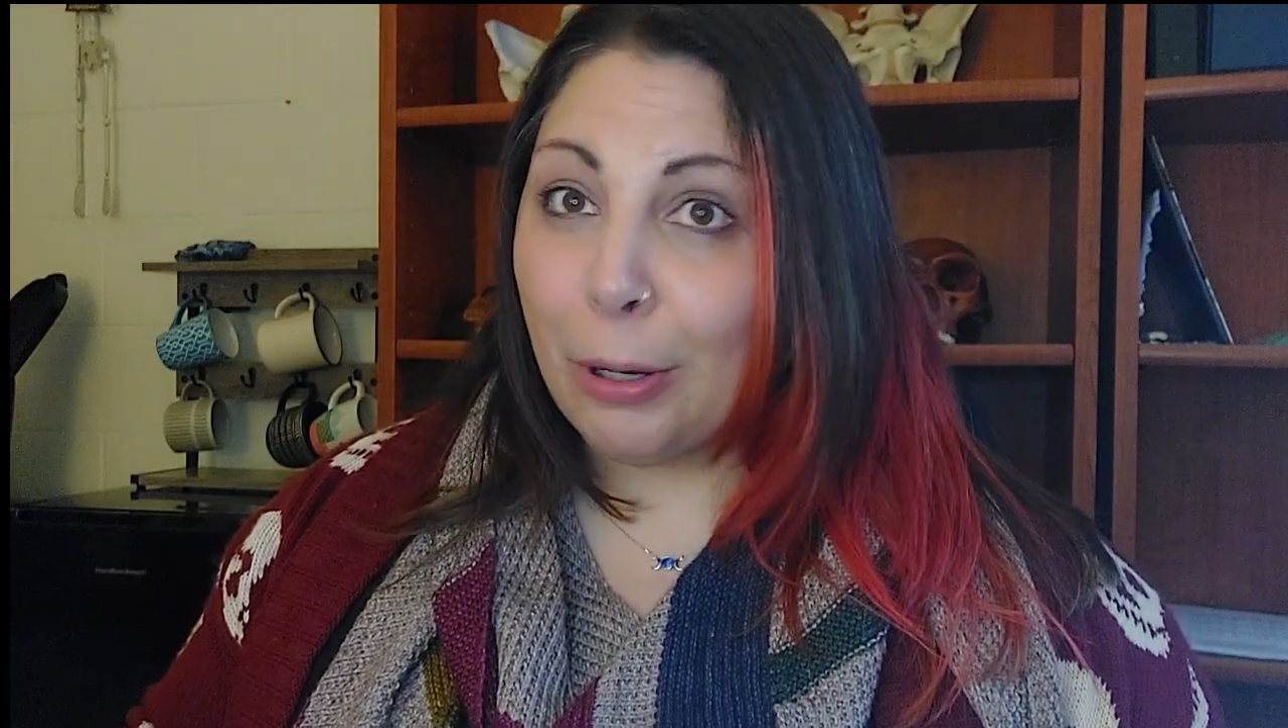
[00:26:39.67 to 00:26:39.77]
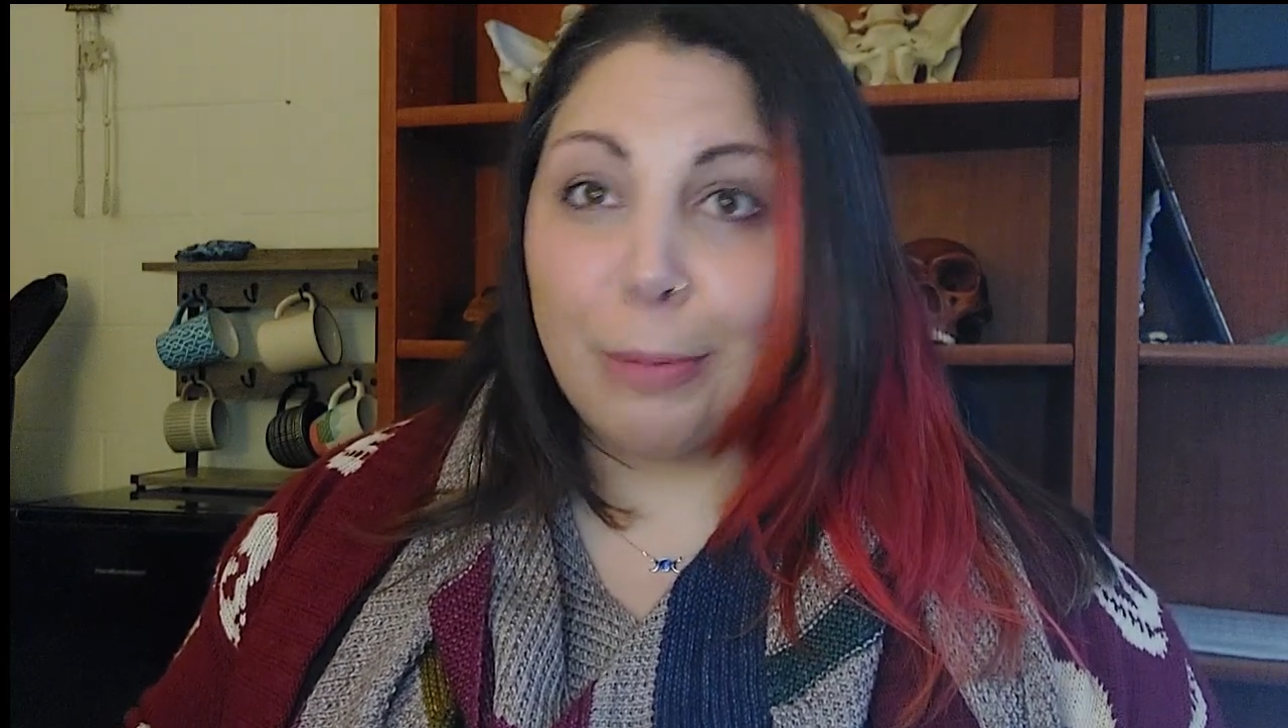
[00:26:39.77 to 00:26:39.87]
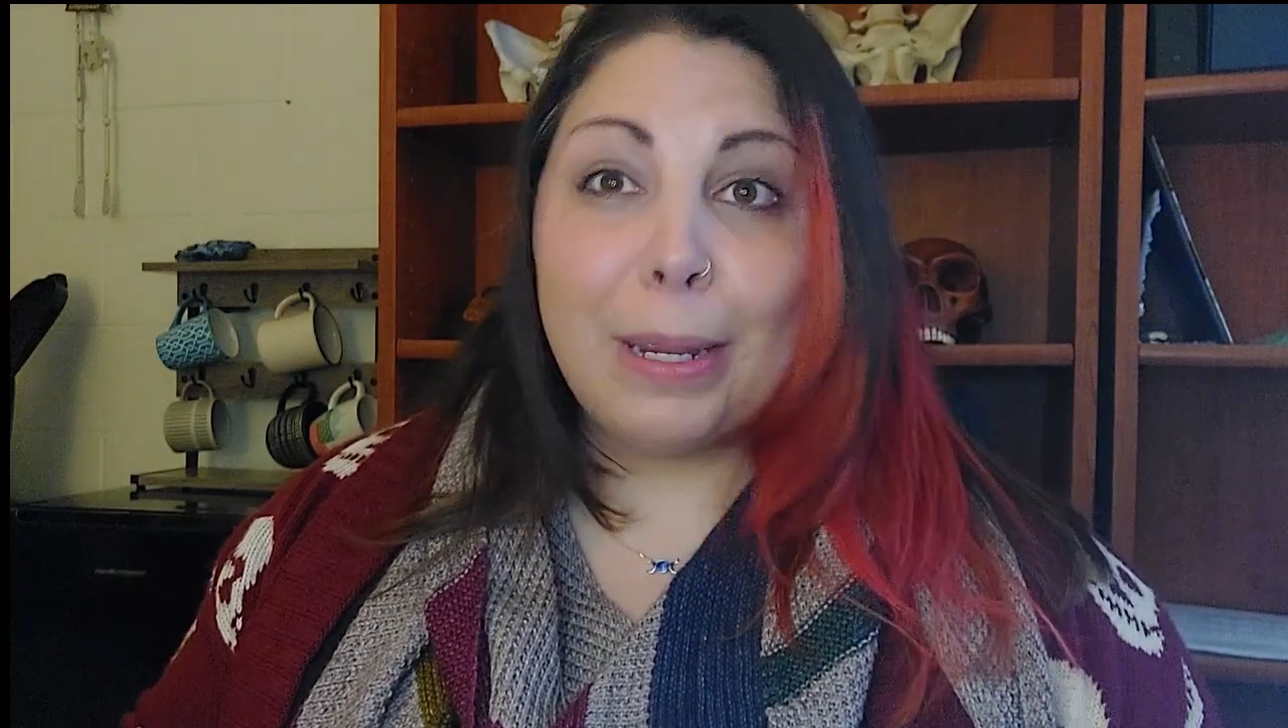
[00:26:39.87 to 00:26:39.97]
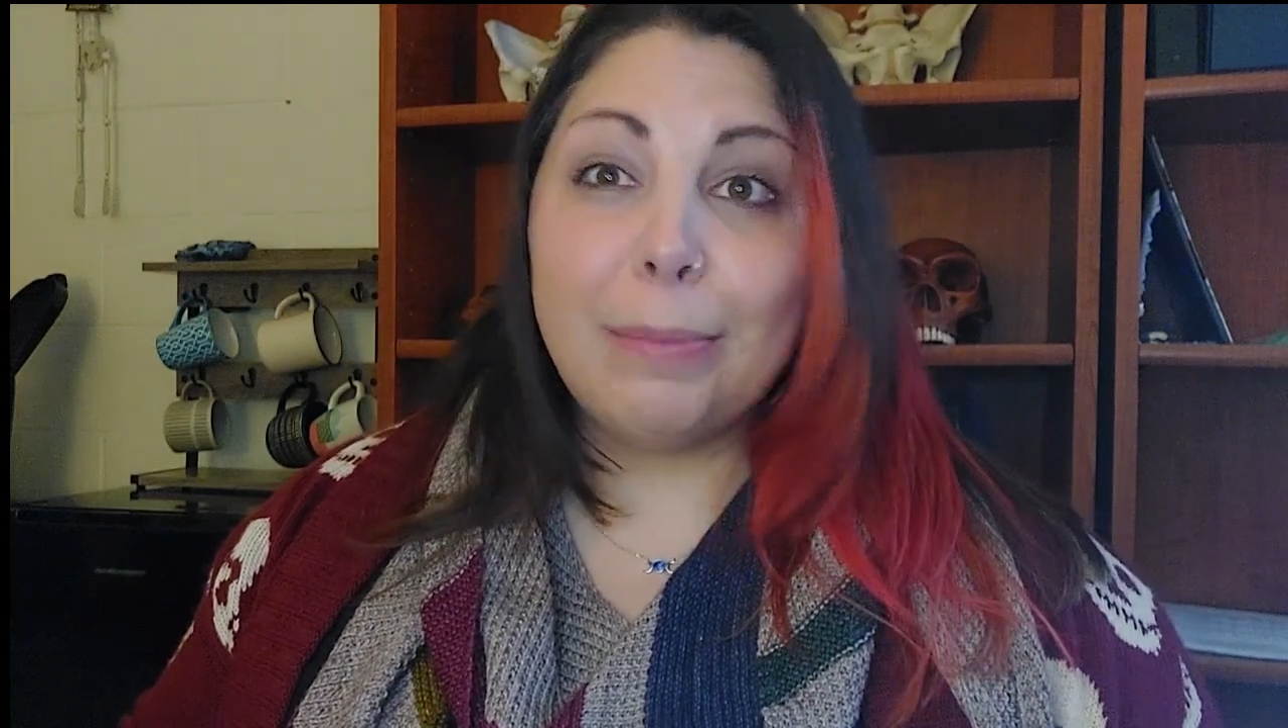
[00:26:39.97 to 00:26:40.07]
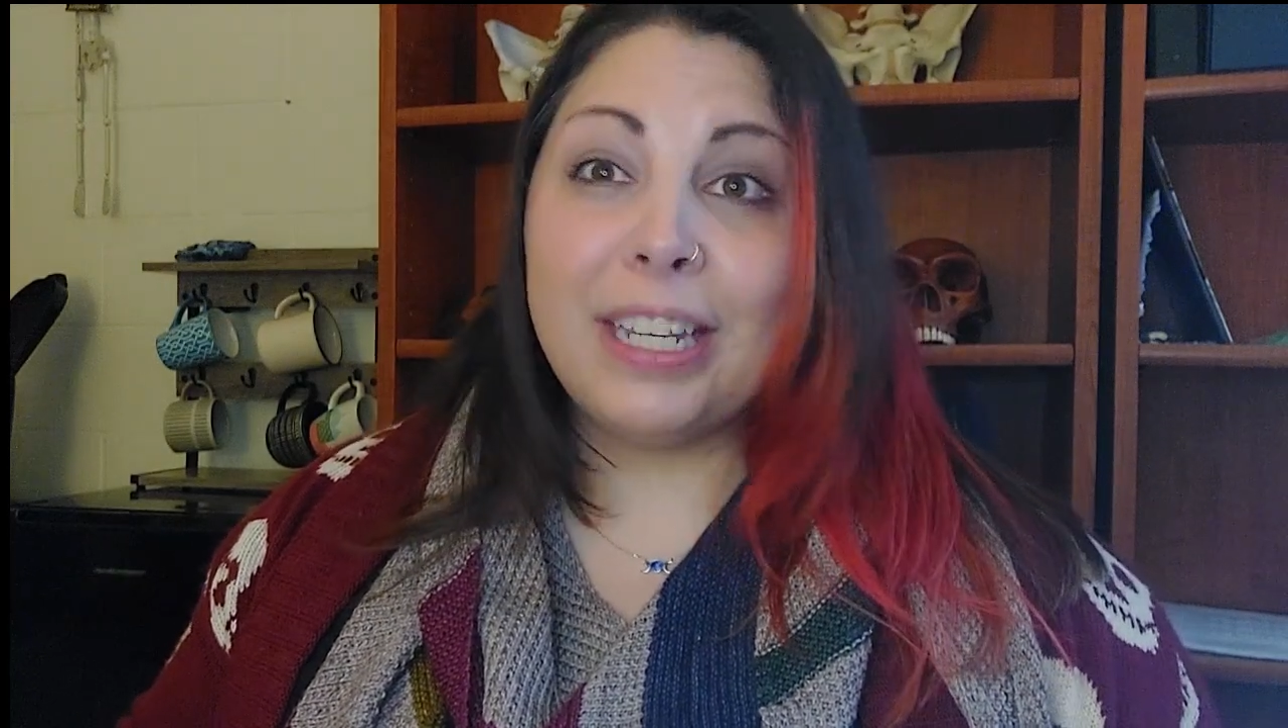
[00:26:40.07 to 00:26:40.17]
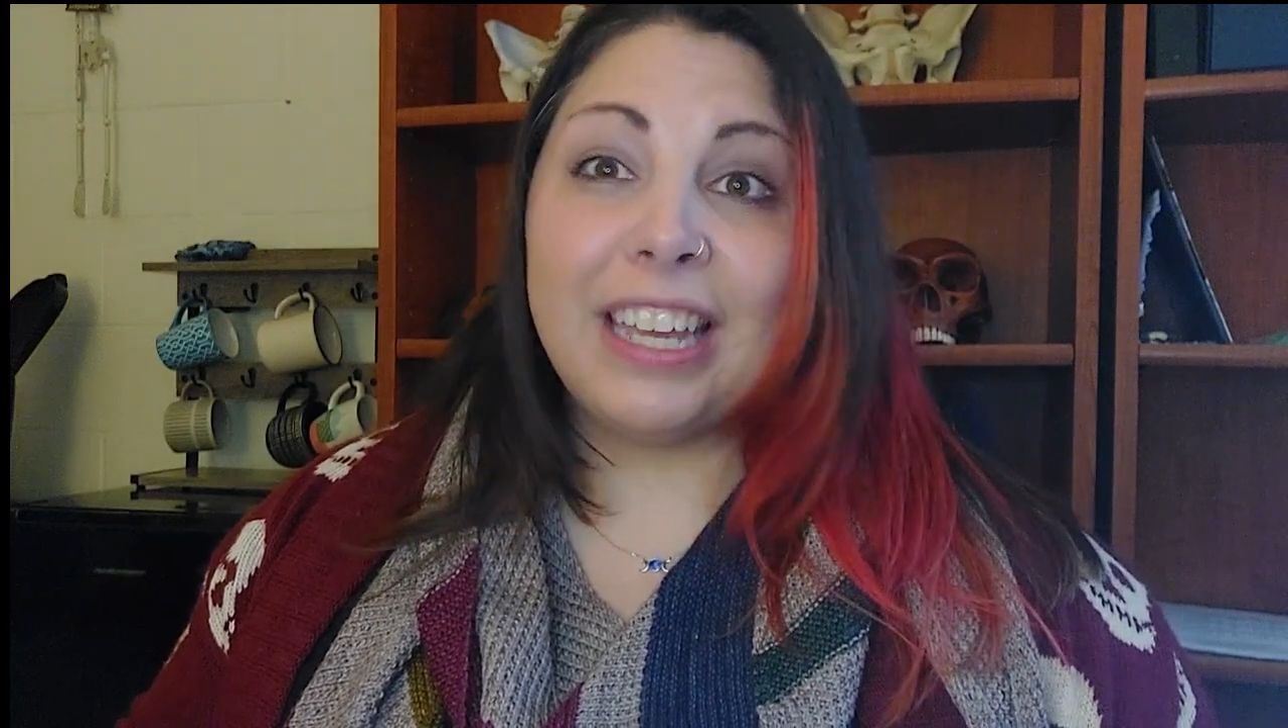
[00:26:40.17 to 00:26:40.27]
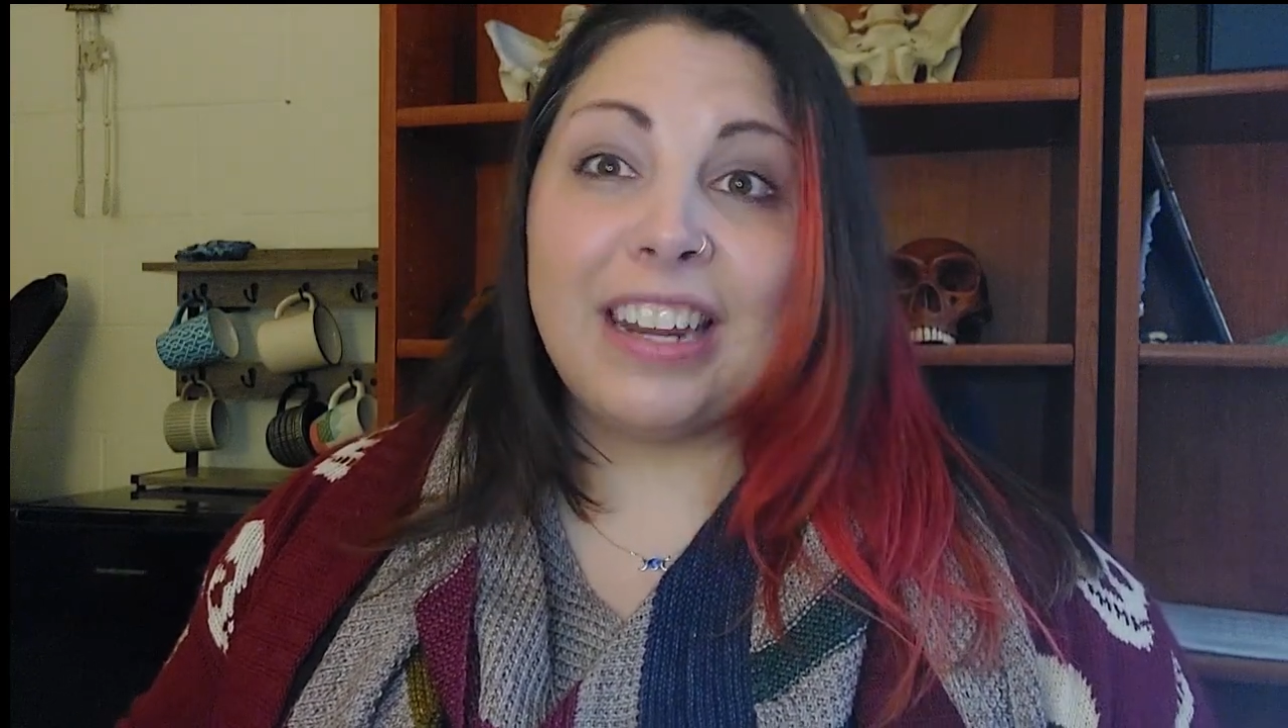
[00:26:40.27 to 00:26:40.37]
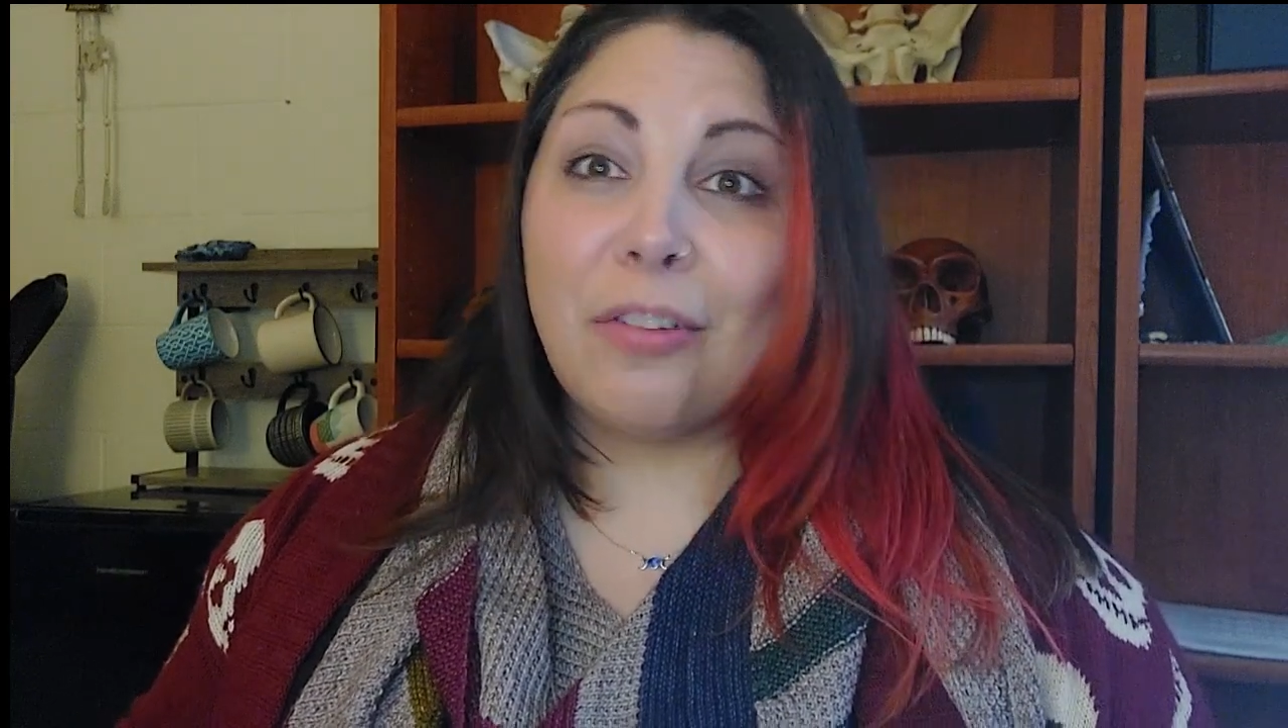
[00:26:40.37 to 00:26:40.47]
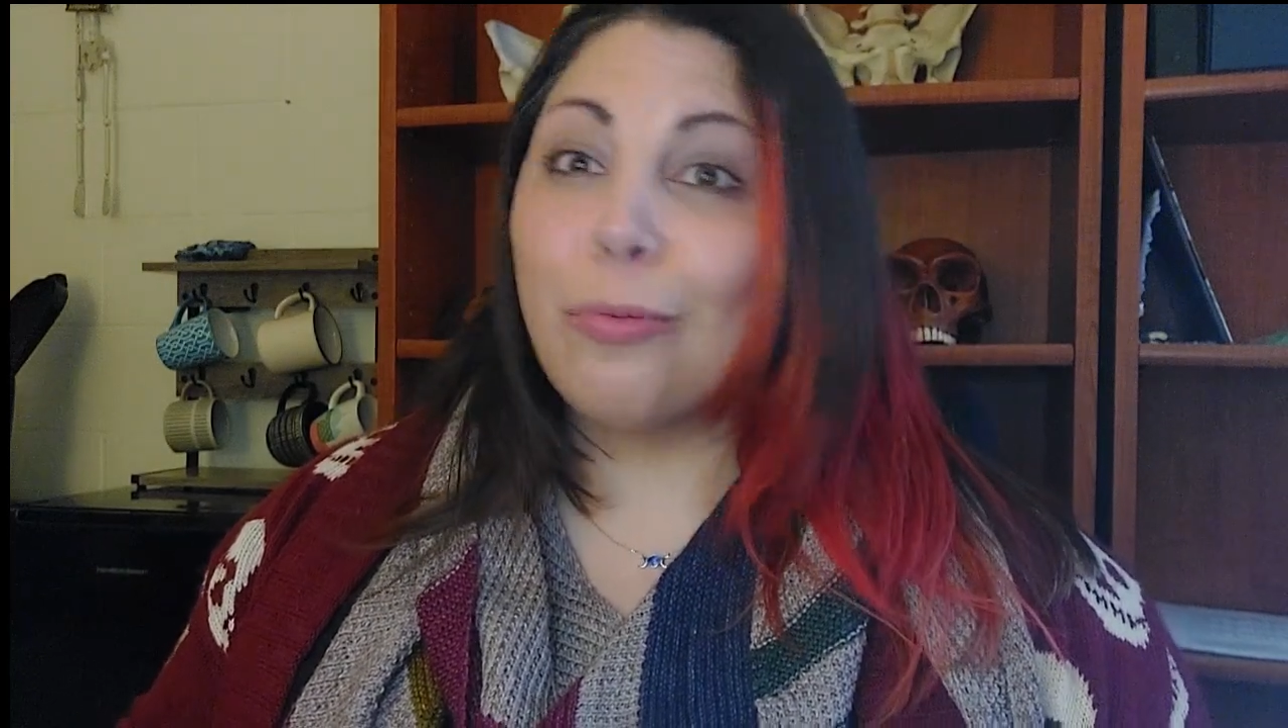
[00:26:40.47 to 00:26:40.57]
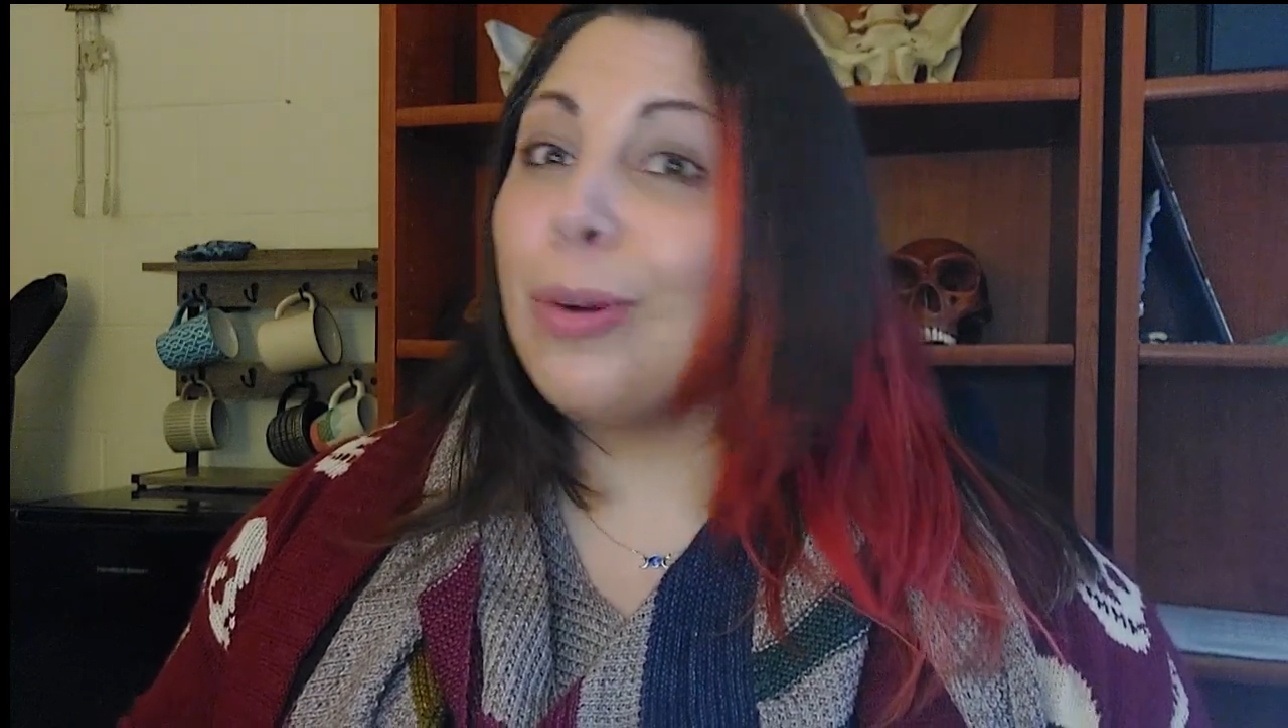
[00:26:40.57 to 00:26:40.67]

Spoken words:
or maybe getting